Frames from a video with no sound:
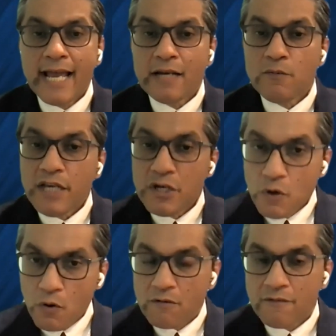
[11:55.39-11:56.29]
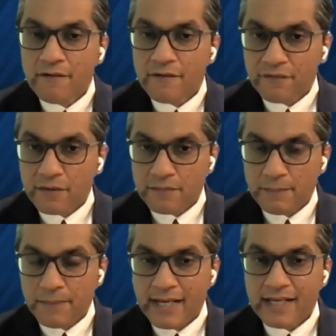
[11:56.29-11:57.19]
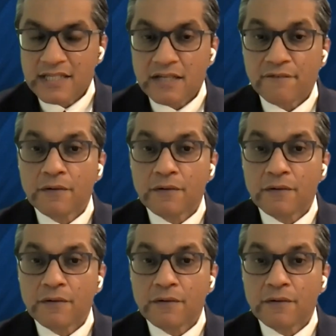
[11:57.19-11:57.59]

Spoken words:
And we know from the past,